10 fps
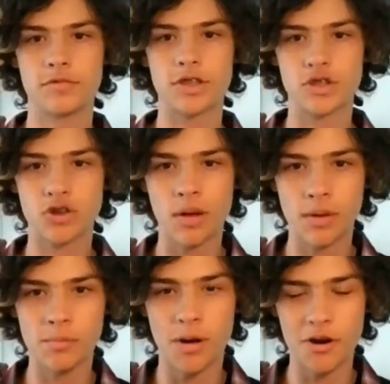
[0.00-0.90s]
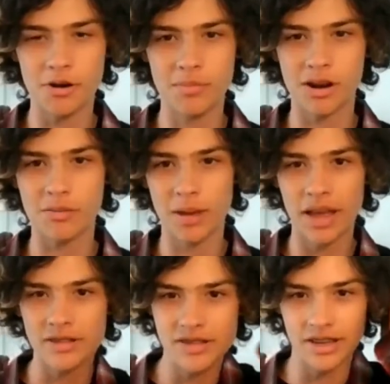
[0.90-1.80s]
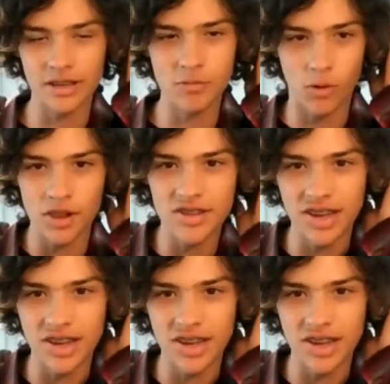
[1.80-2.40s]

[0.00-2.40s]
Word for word: Describing modern metal bands in one